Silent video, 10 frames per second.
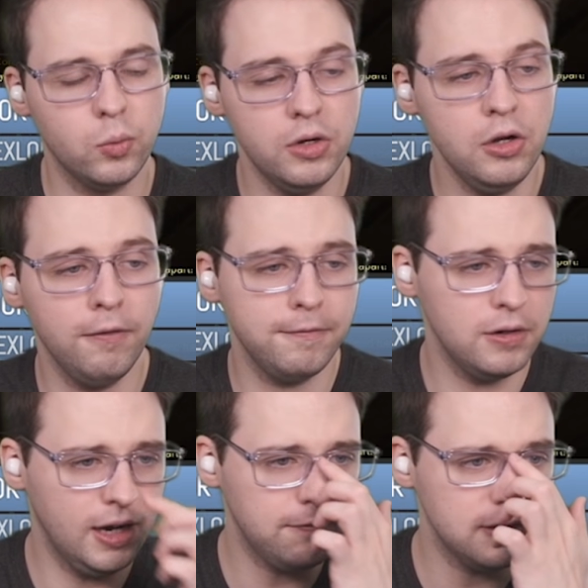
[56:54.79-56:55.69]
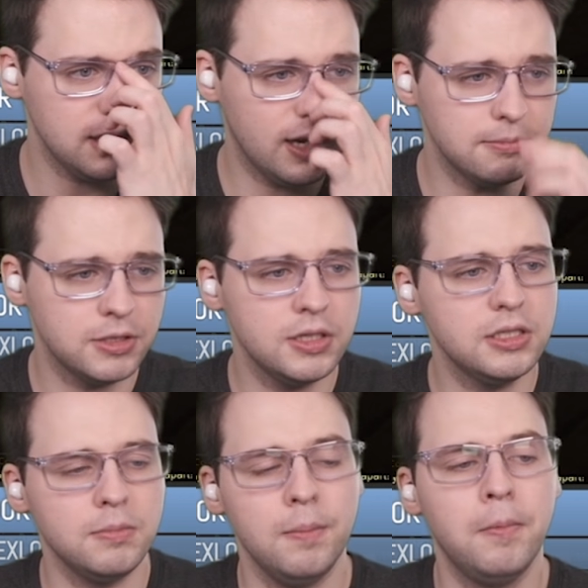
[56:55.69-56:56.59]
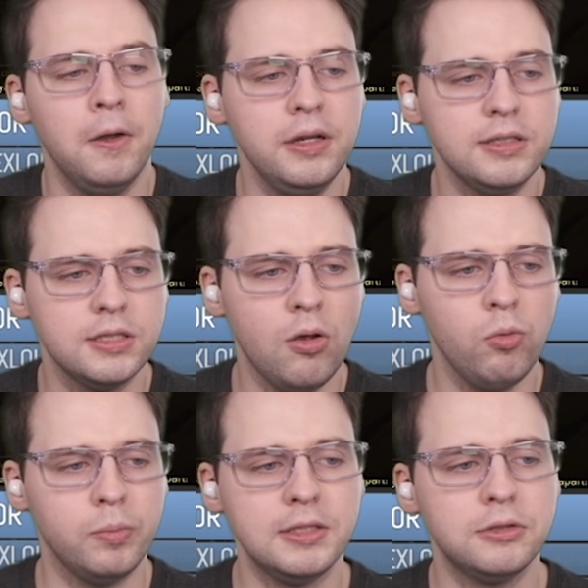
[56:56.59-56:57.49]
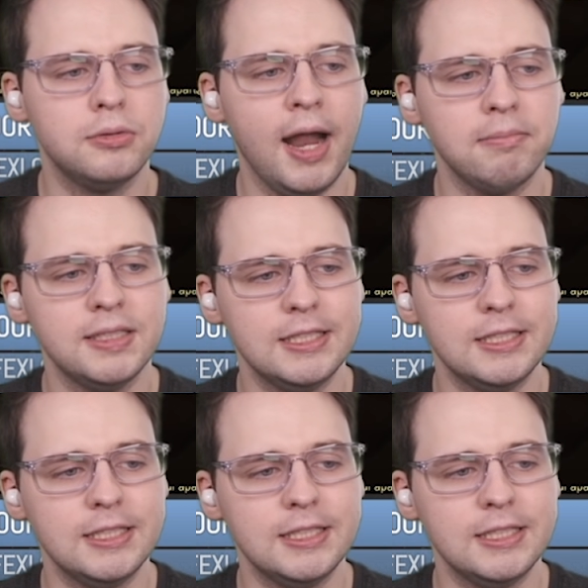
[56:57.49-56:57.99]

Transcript: Were it not for your efforts, I am certain my body and soul will be trapped